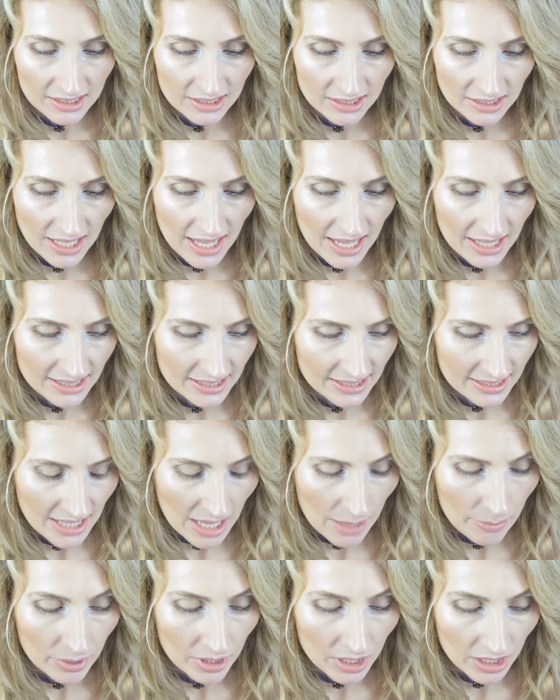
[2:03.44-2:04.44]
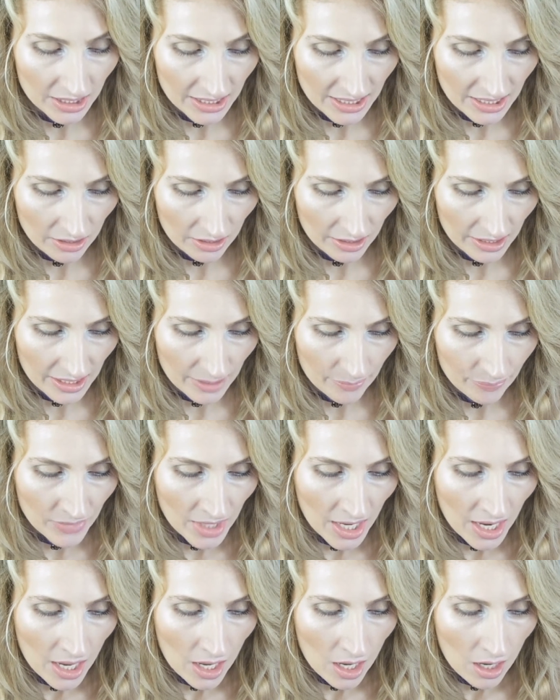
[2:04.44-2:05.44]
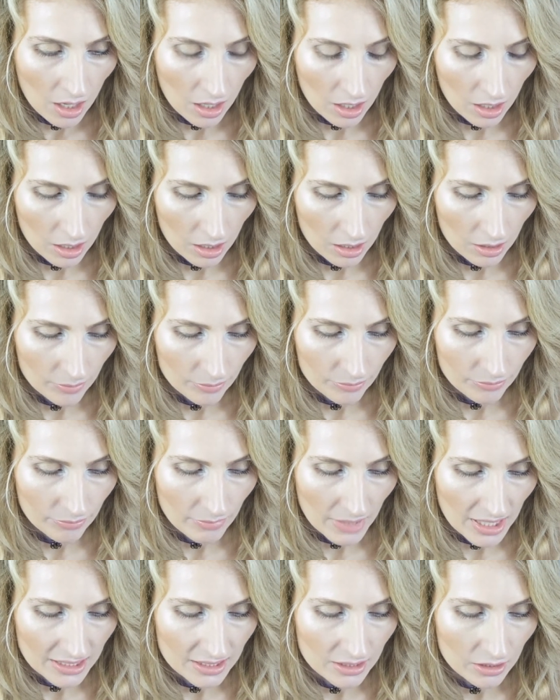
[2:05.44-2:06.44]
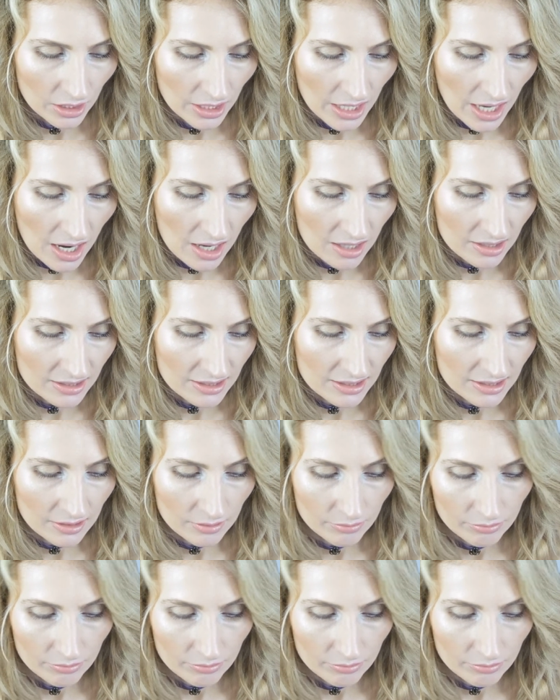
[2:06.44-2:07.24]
the next step clearly. Um, best regards.